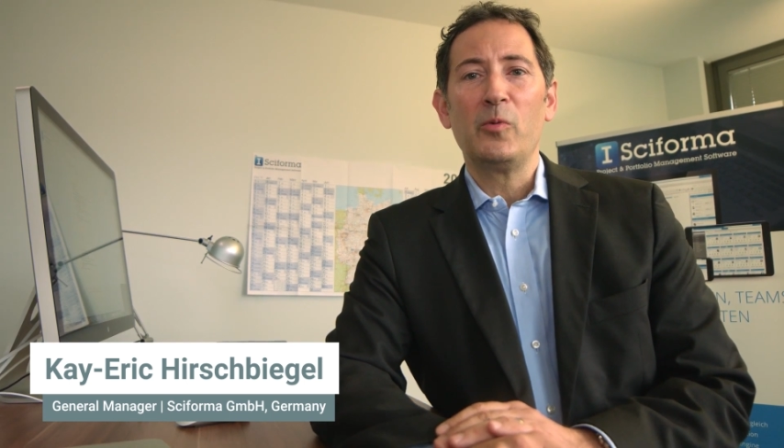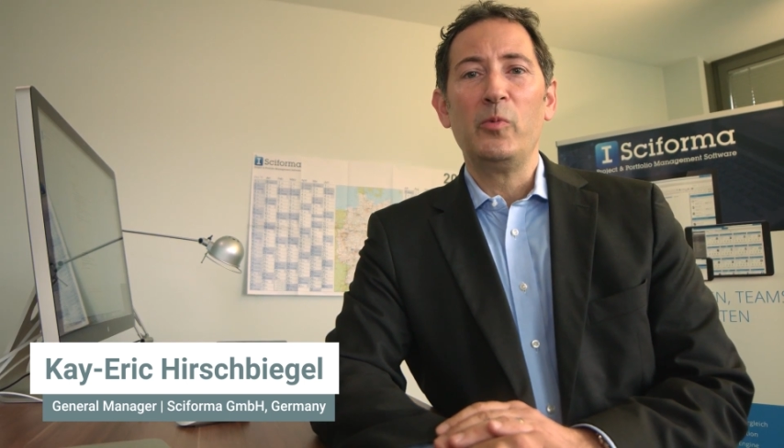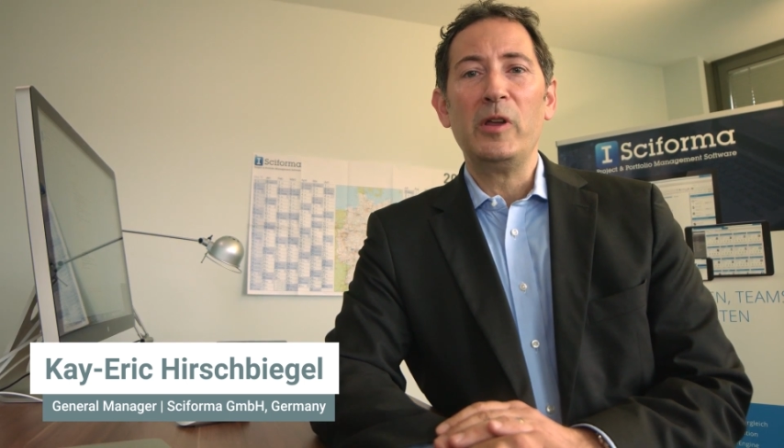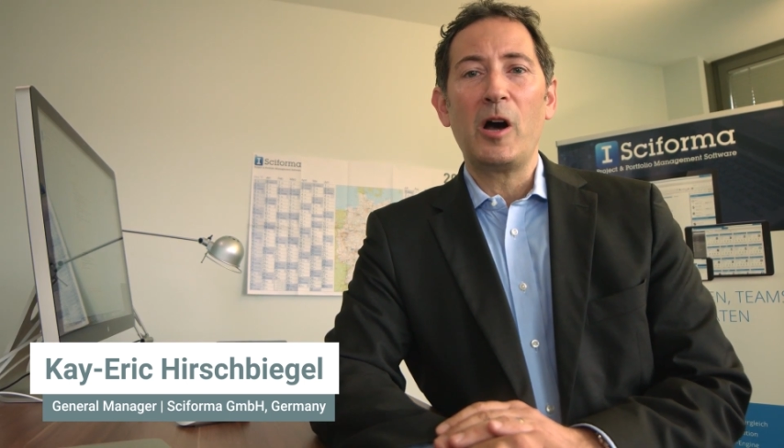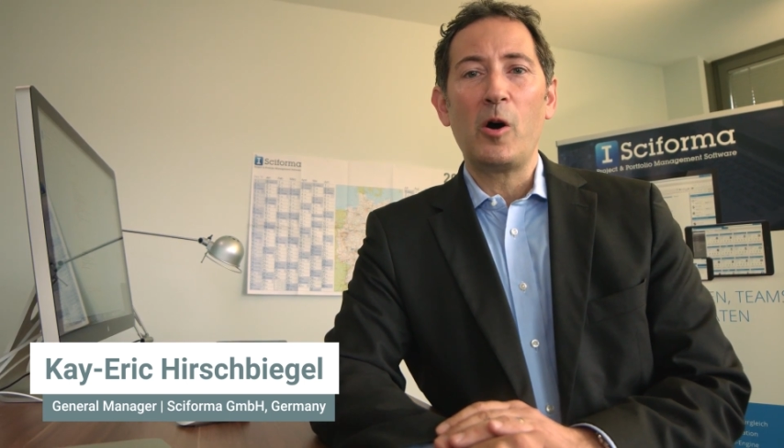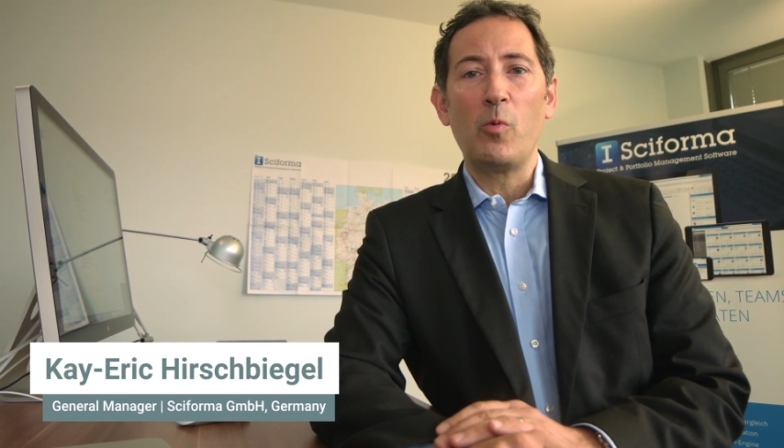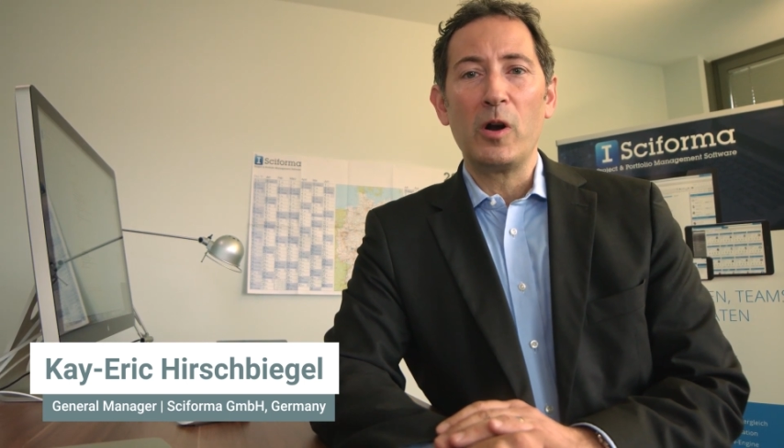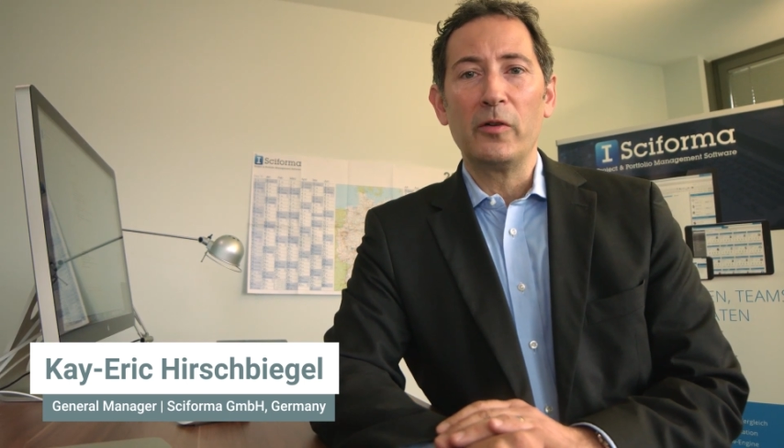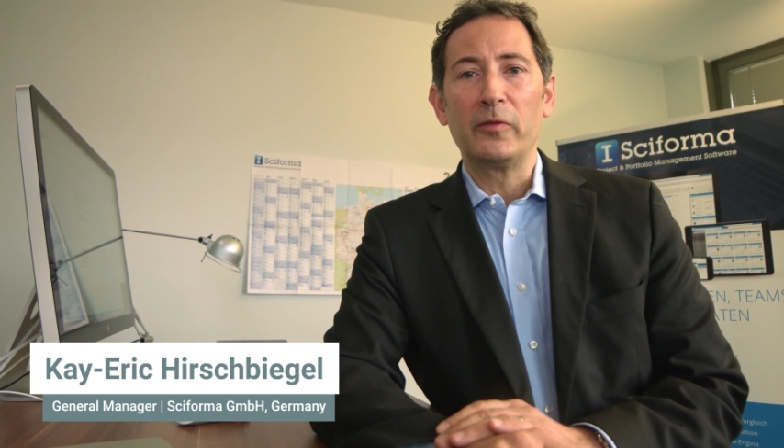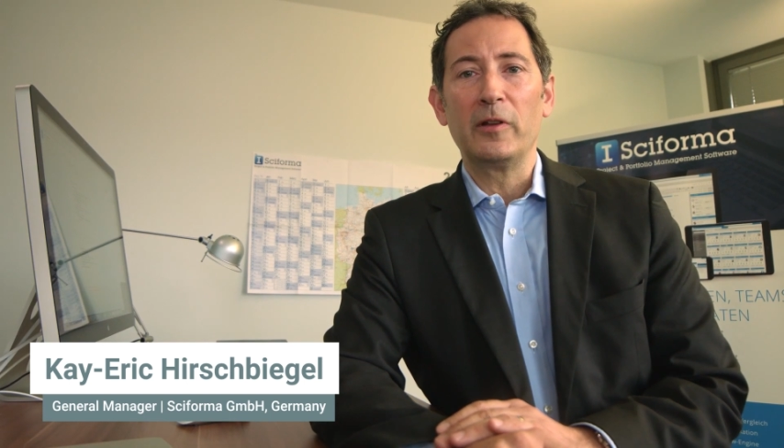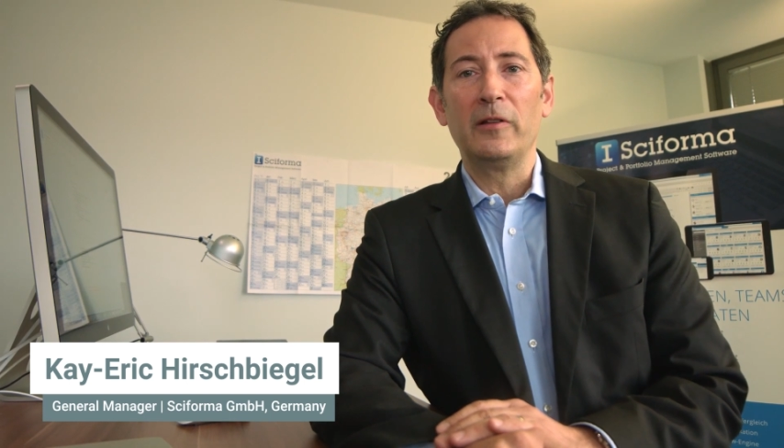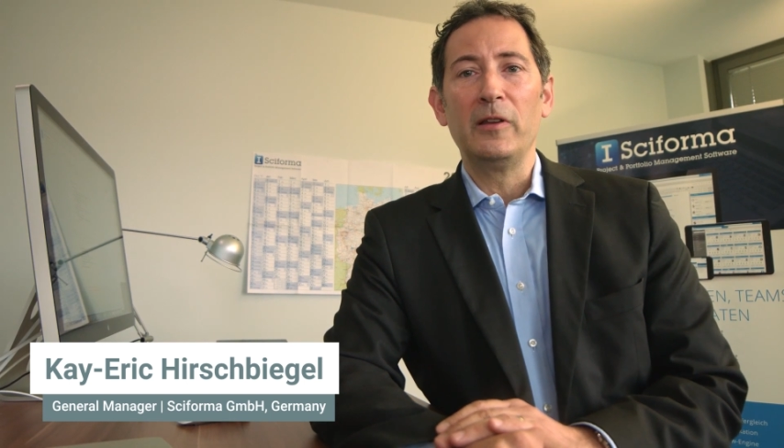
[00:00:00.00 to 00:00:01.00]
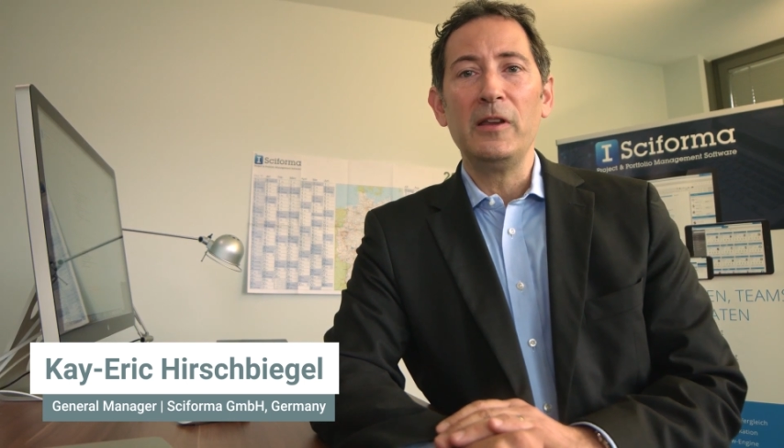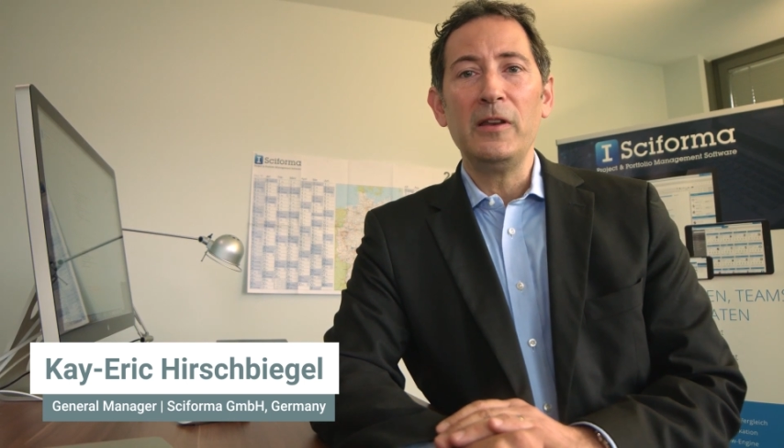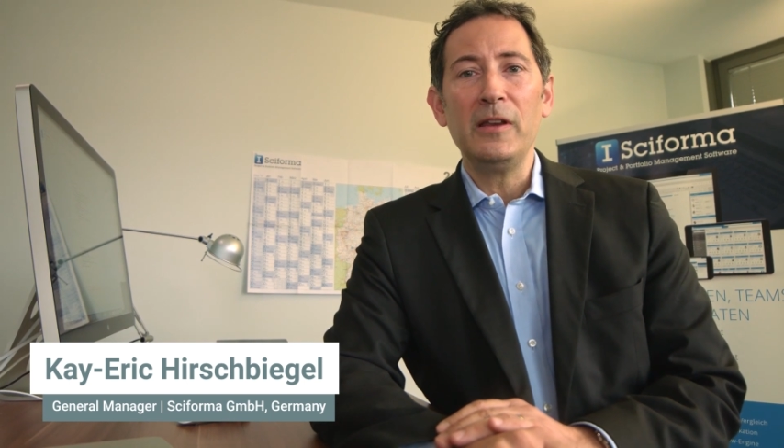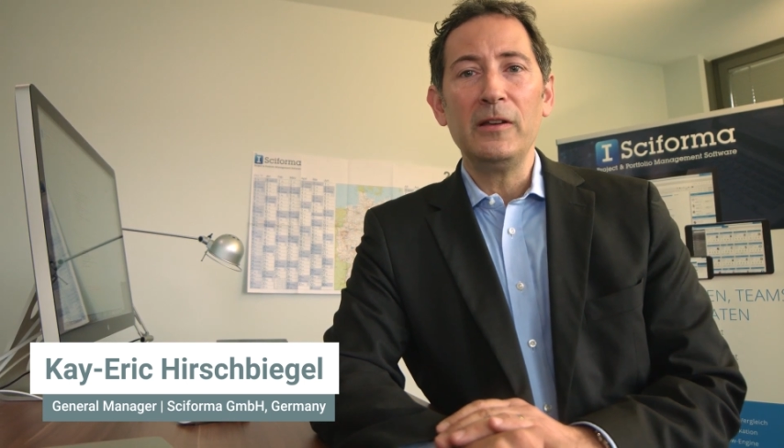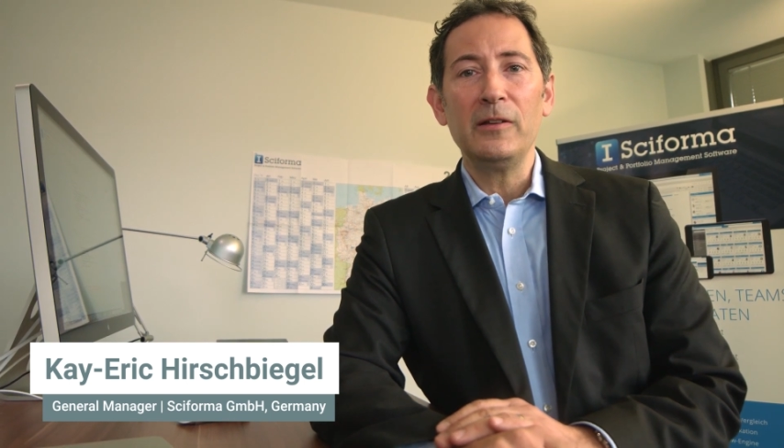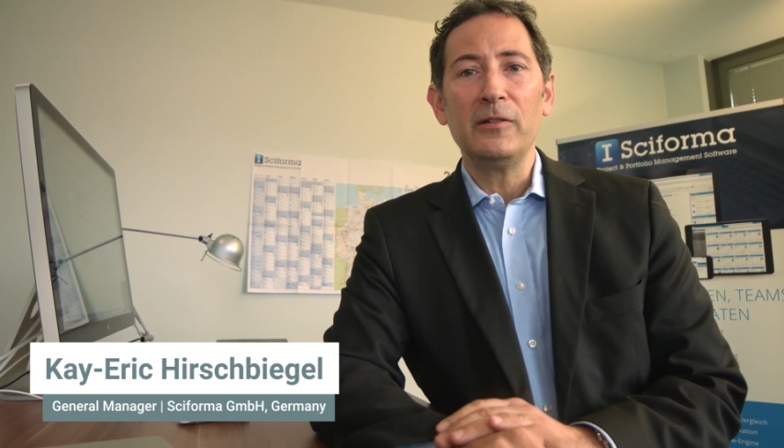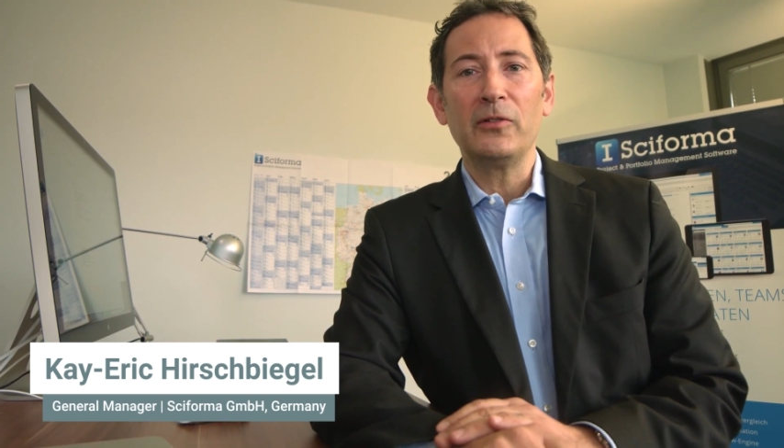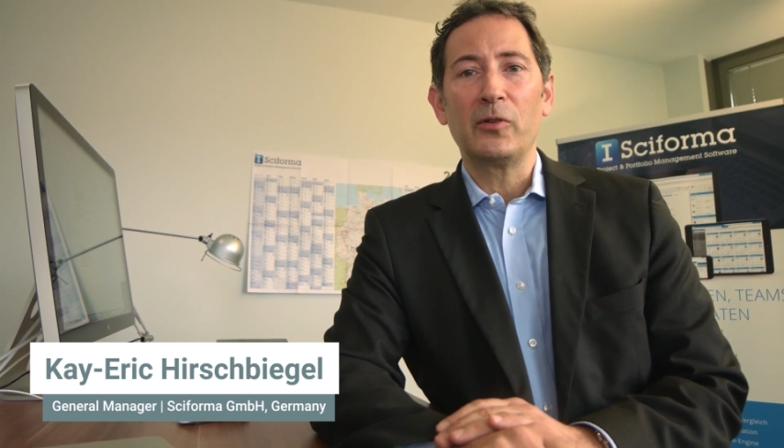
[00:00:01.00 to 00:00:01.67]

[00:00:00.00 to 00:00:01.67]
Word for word: We are one of the leading